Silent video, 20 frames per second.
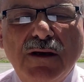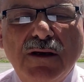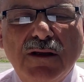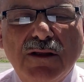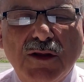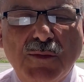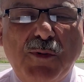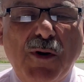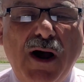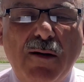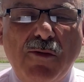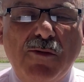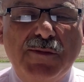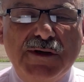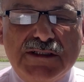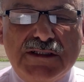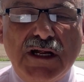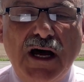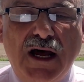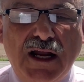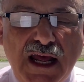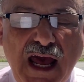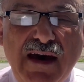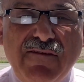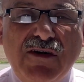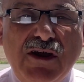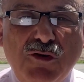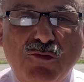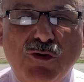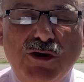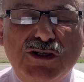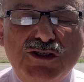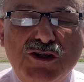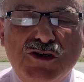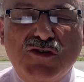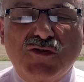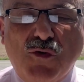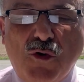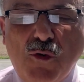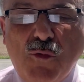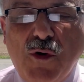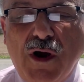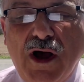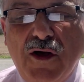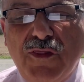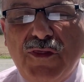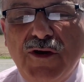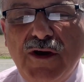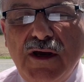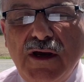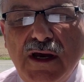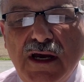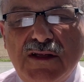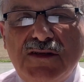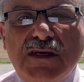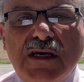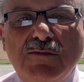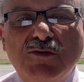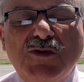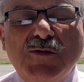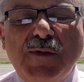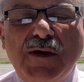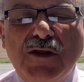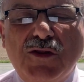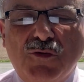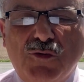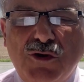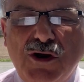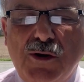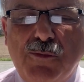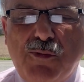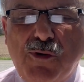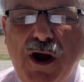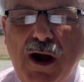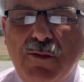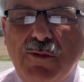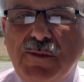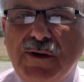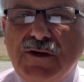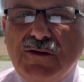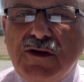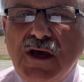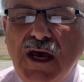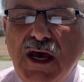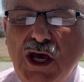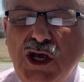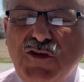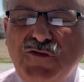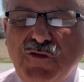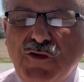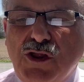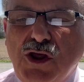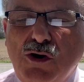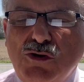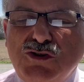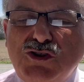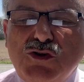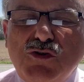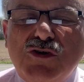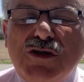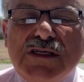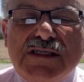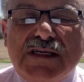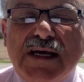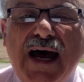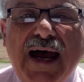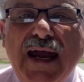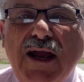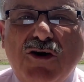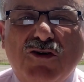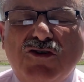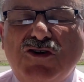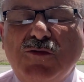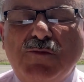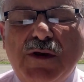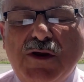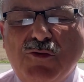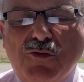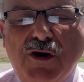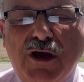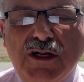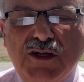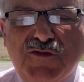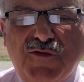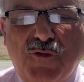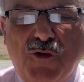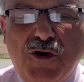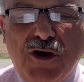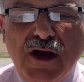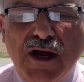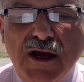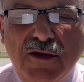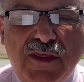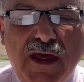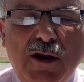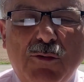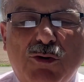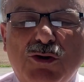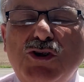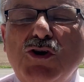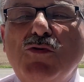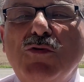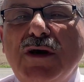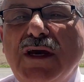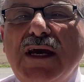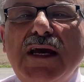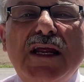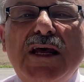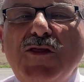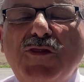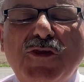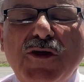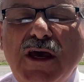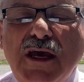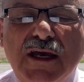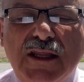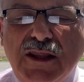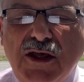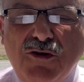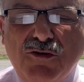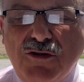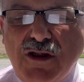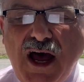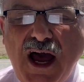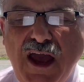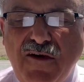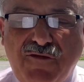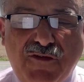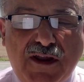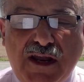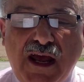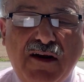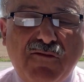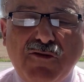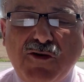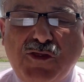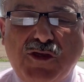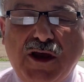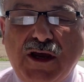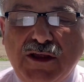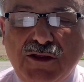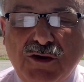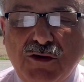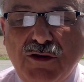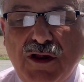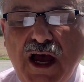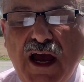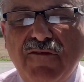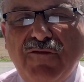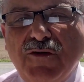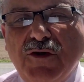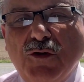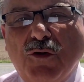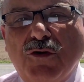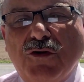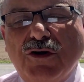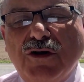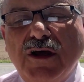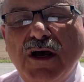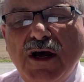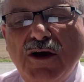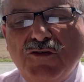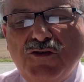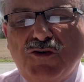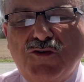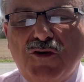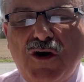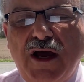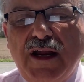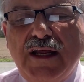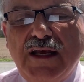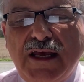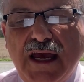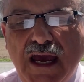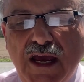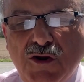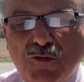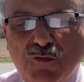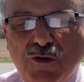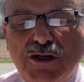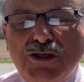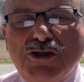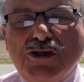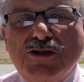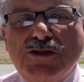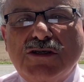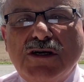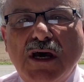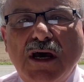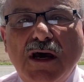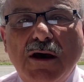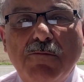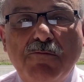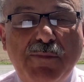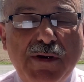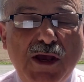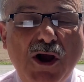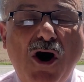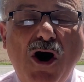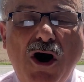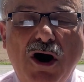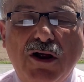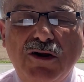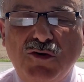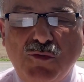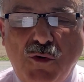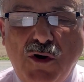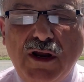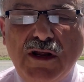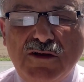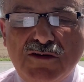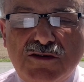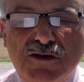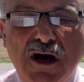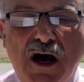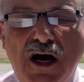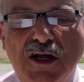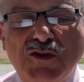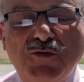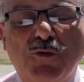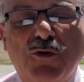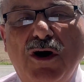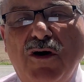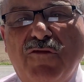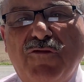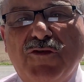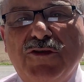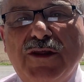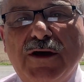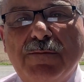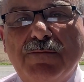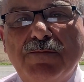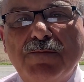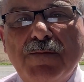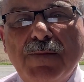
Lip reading: The problem is not having riches or wealth. It seems to be the real problem is for those who desire to be rich, for they will do anything in their life and everything in their life in order to try to gain riches beyond what is God's will for them.